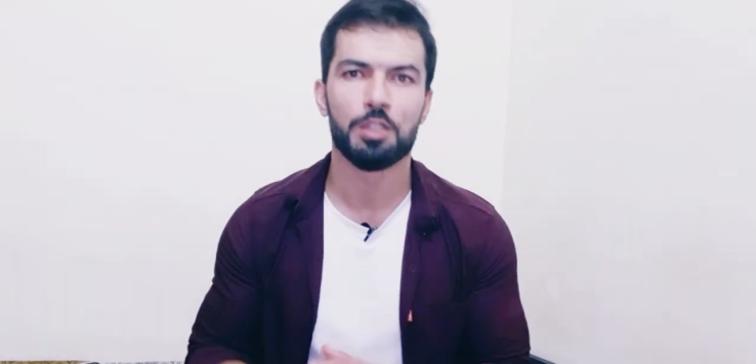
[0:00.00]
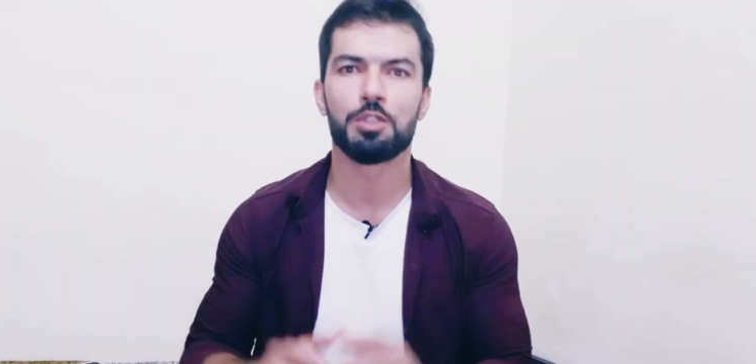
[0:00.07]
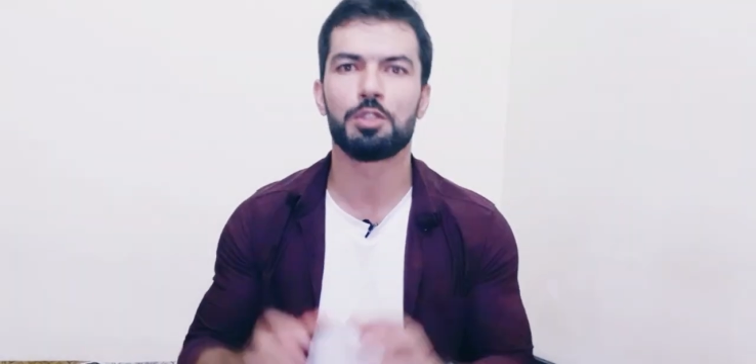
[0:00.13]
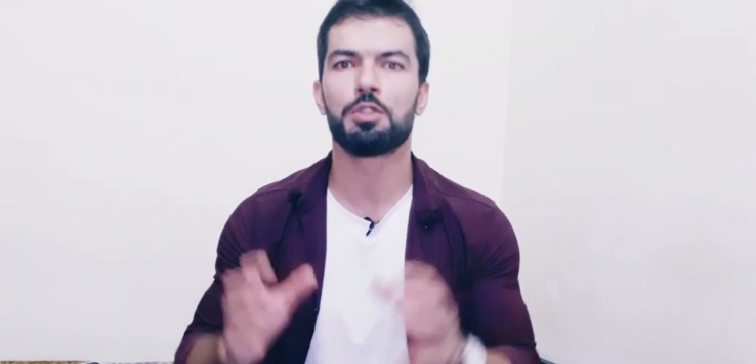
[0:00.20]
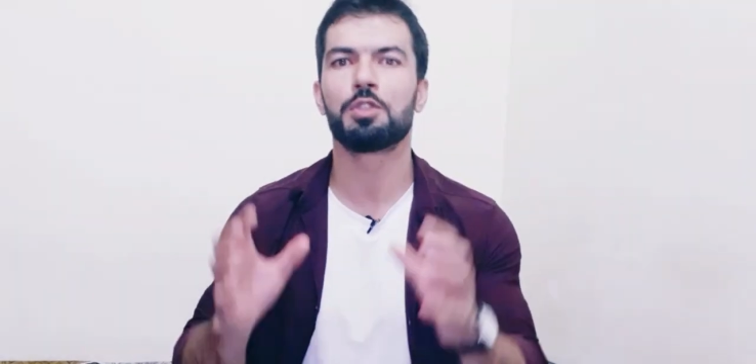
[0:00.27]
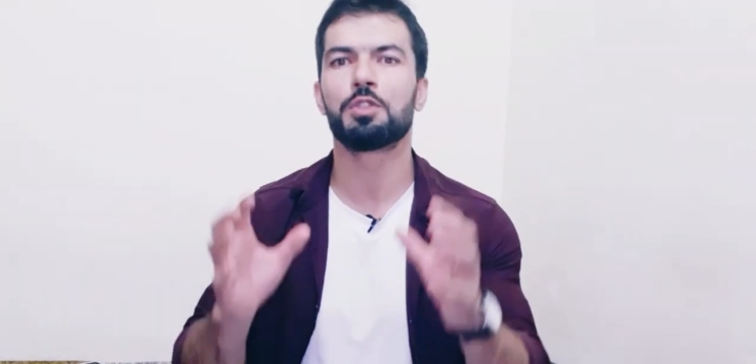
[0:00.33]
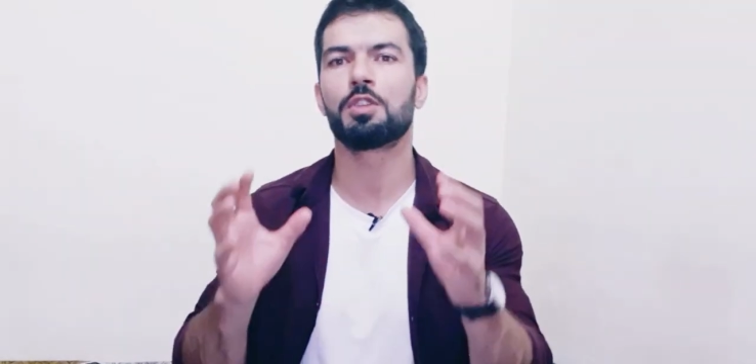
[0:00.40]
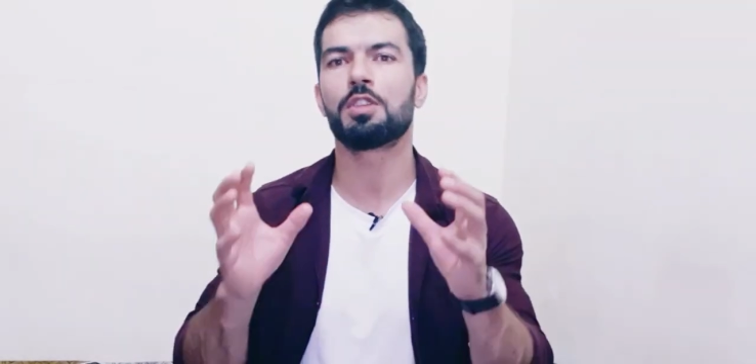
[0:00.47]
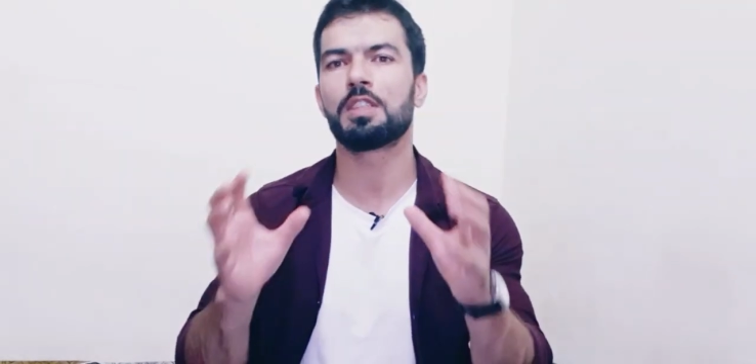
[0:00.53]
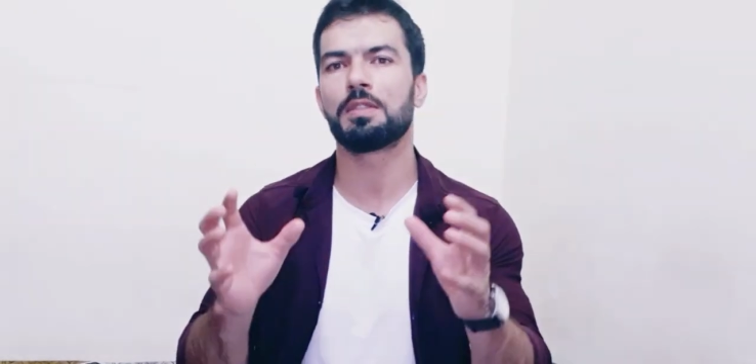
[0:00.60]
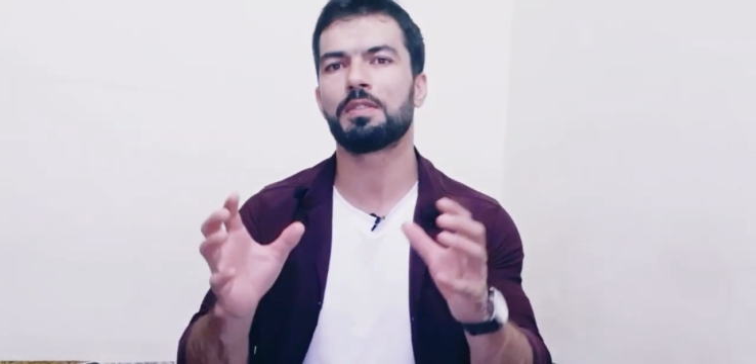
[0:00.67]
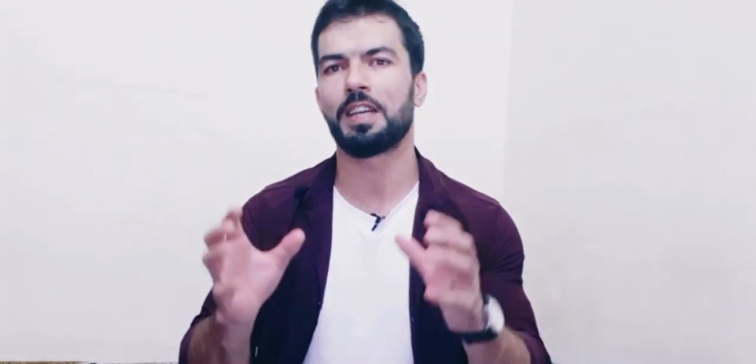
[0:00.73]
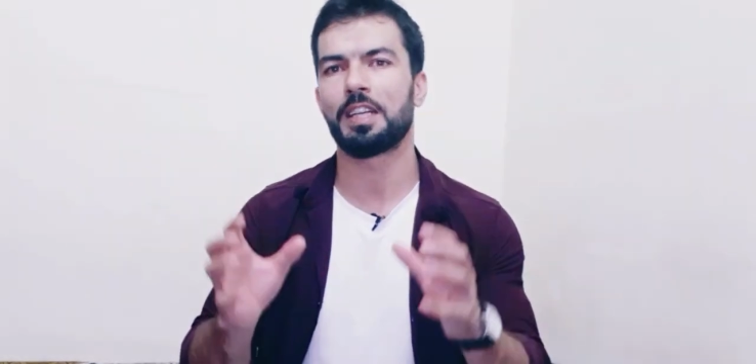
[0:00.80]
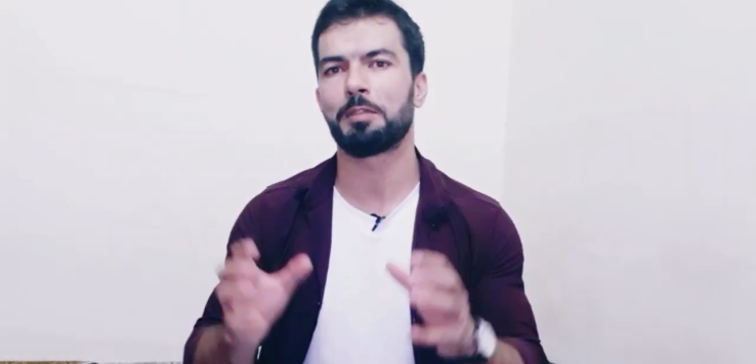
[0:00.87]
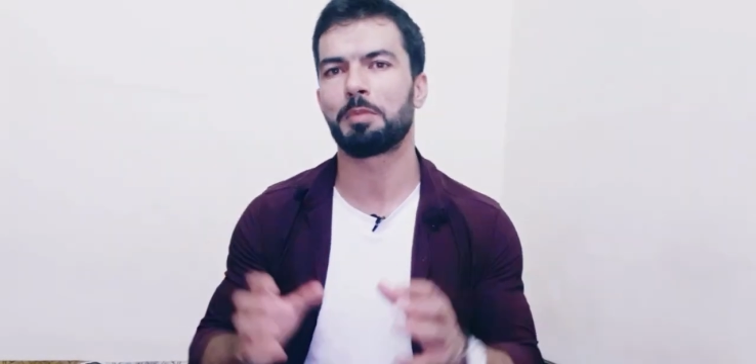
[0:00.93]
Do not
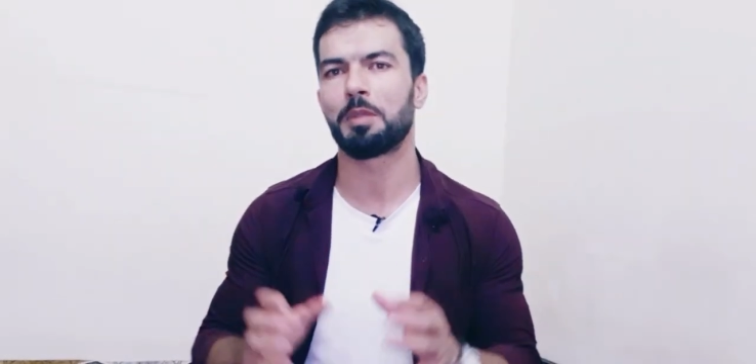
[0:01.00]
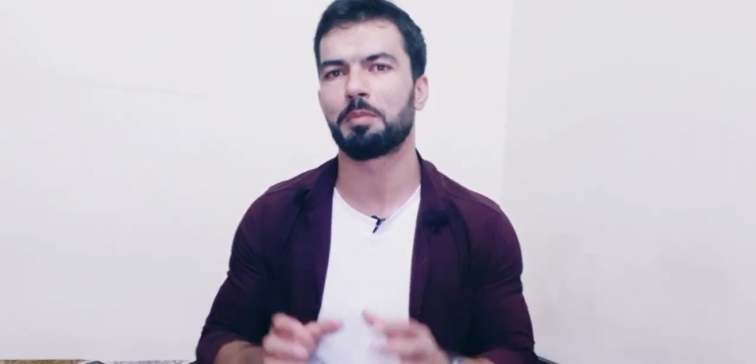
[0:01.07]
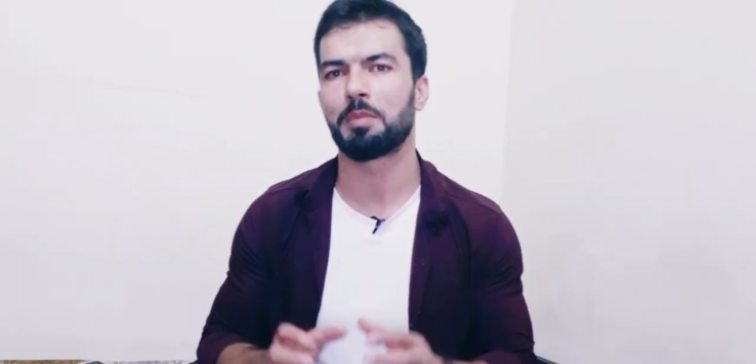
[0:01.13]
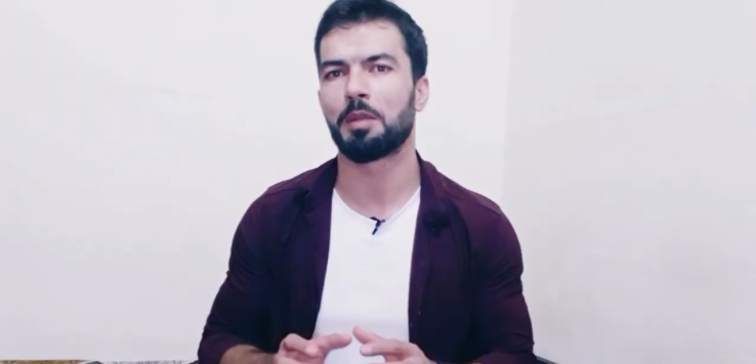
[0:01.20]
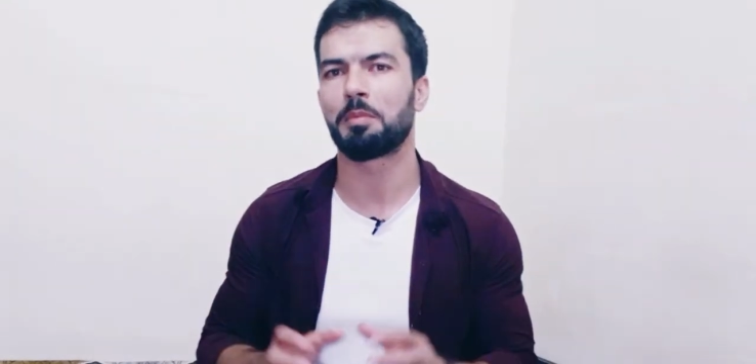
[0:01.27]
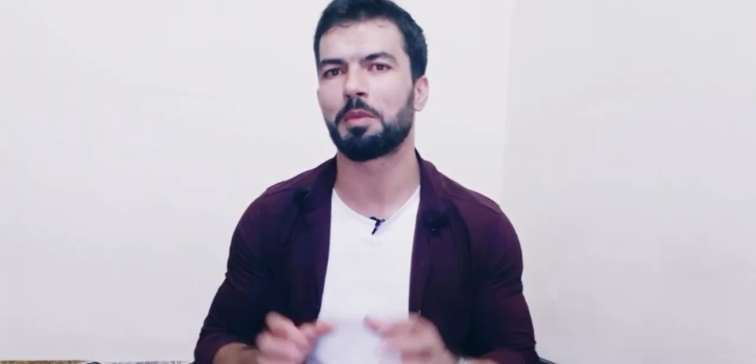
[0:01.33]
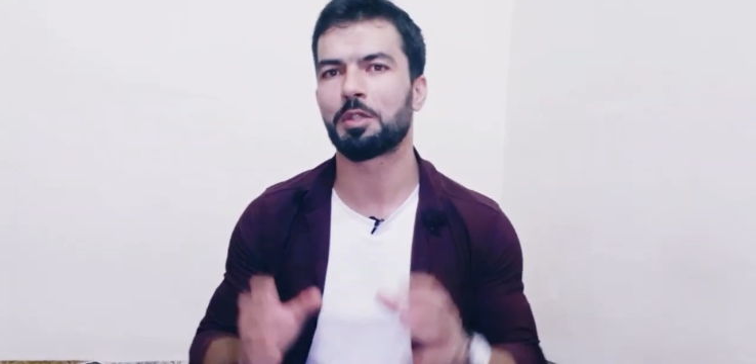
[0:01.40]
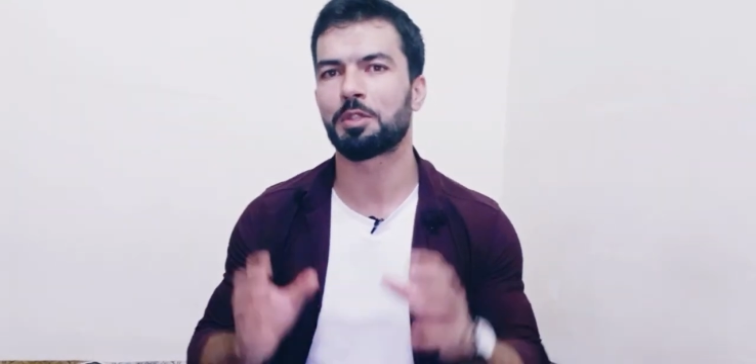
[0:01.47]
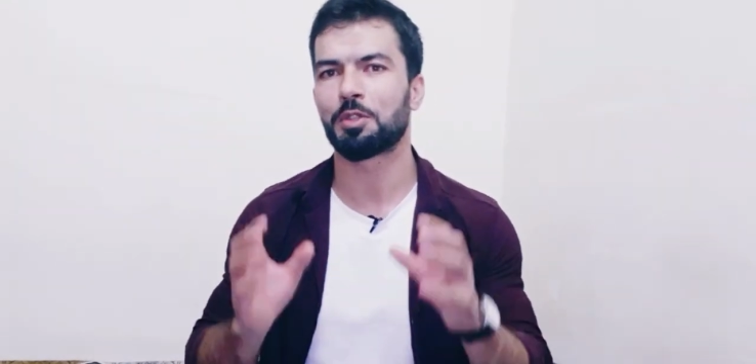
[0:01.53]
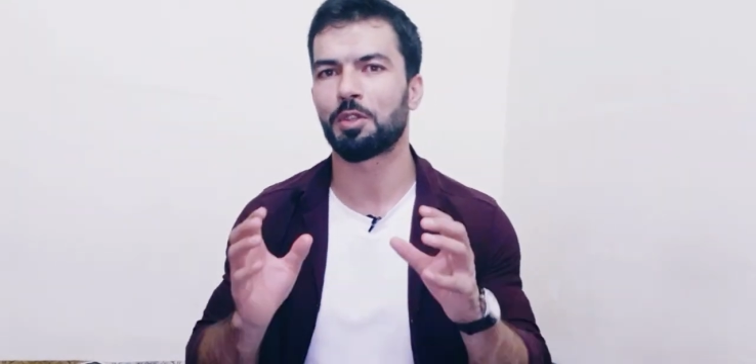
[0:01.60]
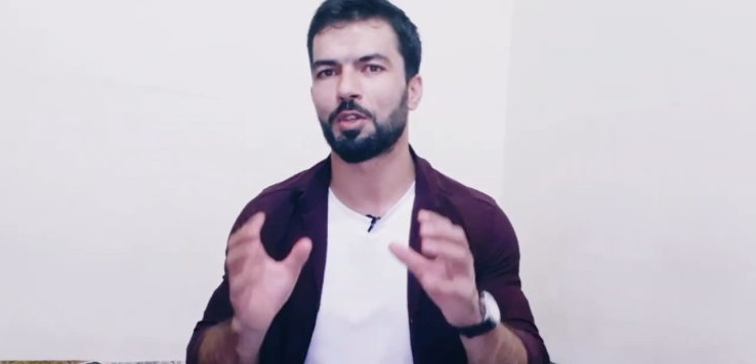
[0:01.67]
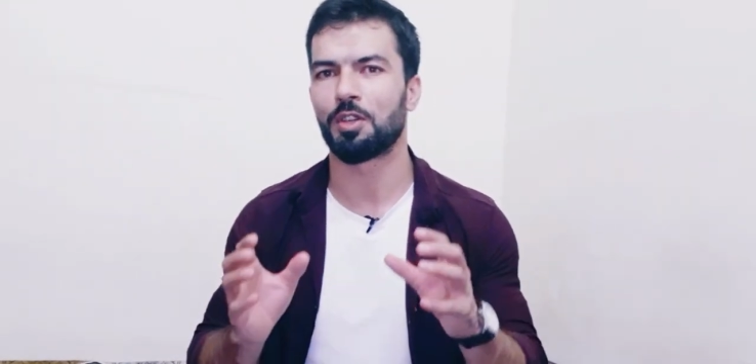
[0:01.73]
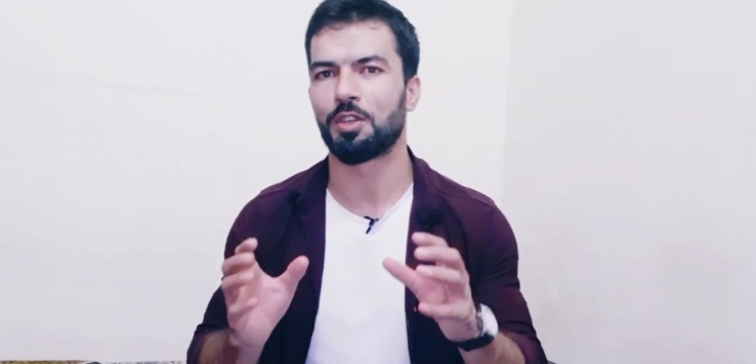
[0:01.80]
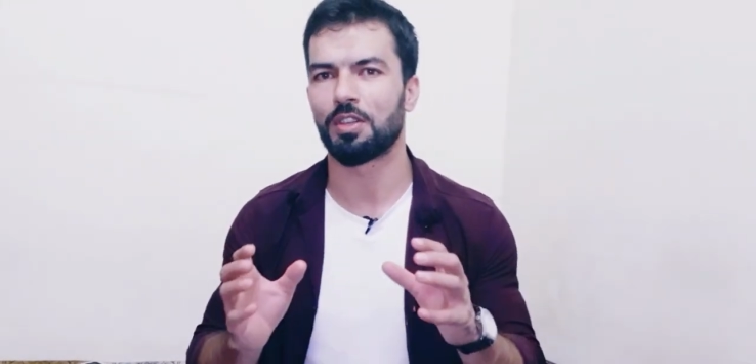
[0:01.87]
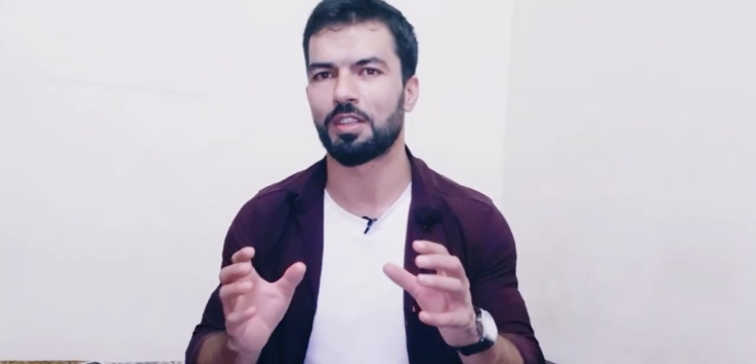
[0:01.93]
divide people based
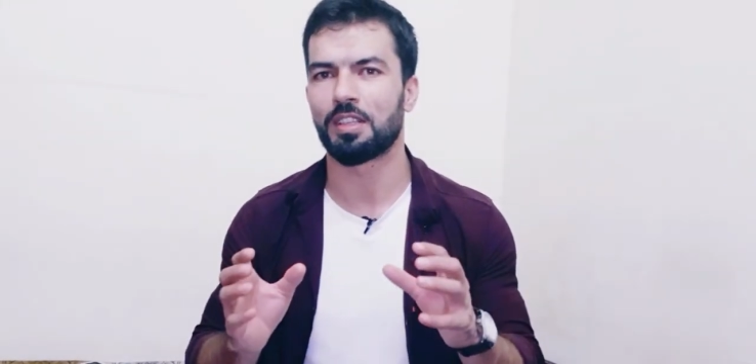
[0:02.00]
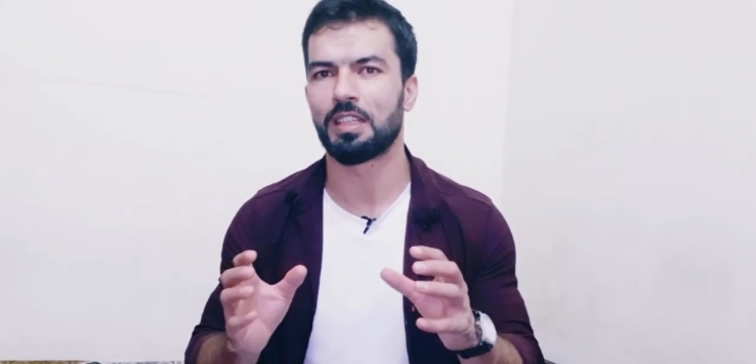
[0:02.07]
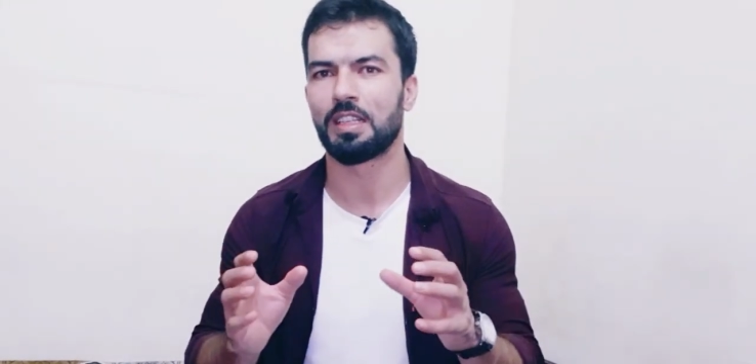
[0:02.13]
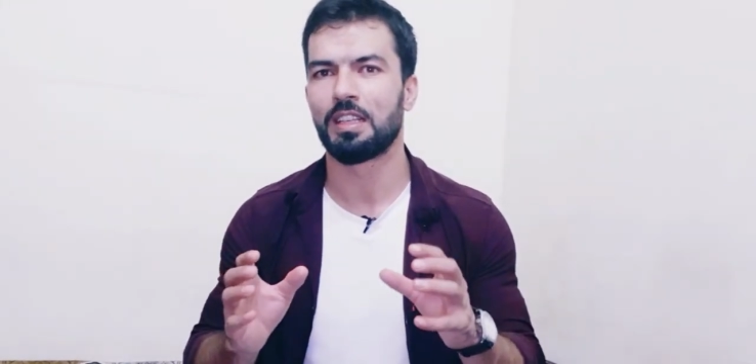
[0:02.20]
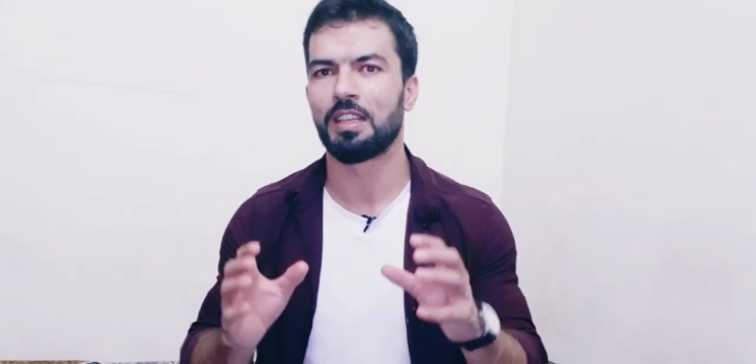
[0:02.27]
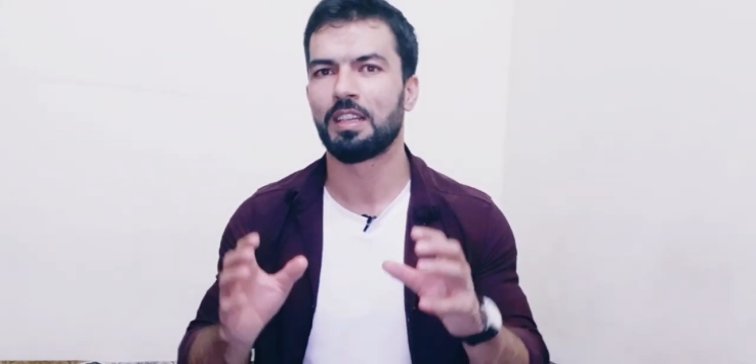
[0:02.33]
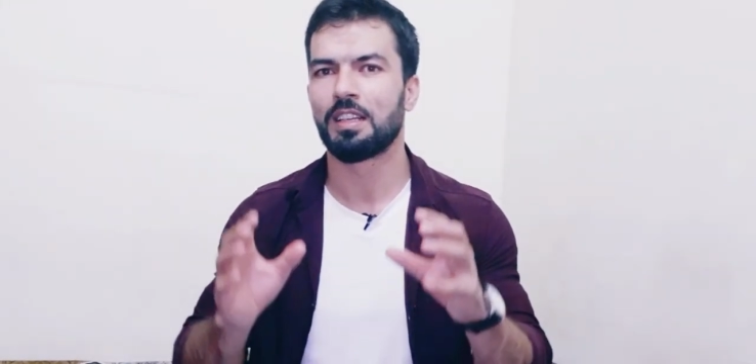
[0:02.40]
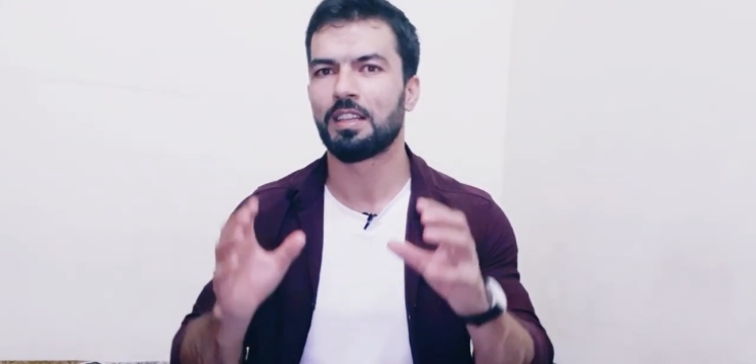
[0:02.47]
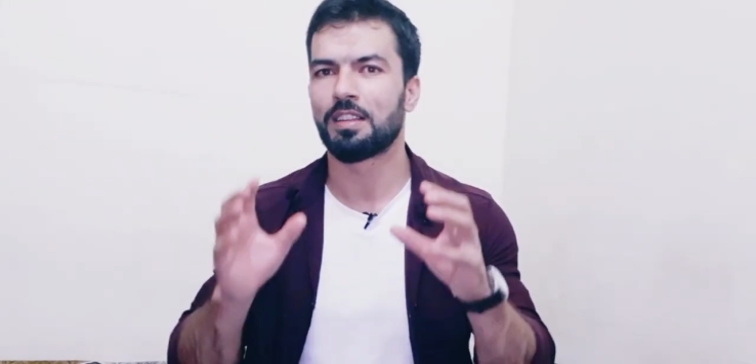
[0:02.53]
on